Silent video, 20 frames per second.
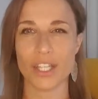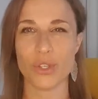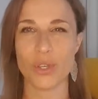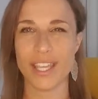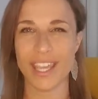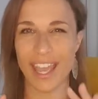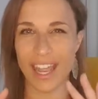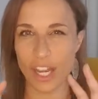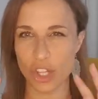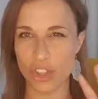You
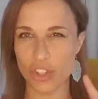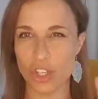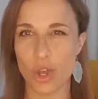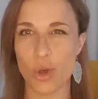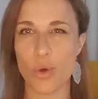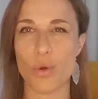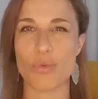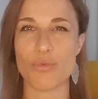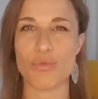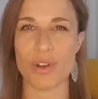cannot
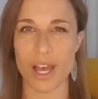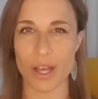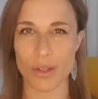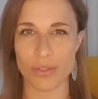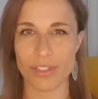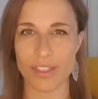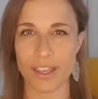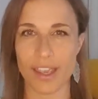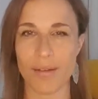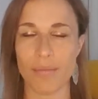go
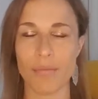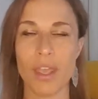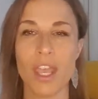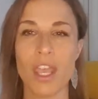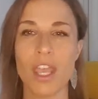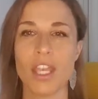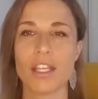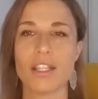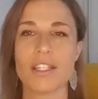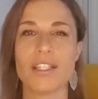around them
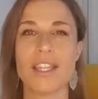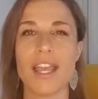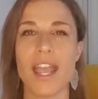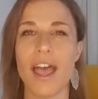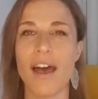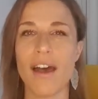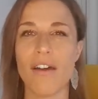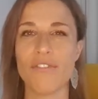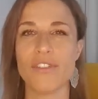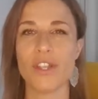because they
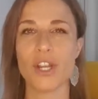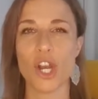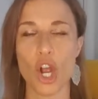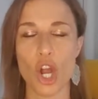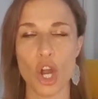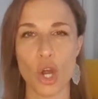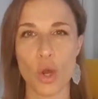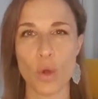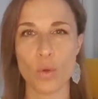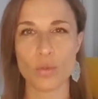have their
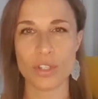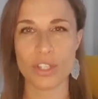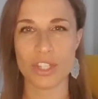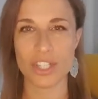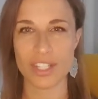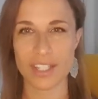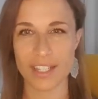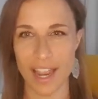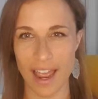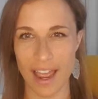own
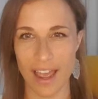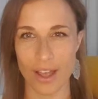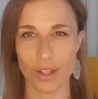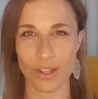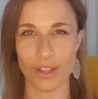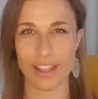style.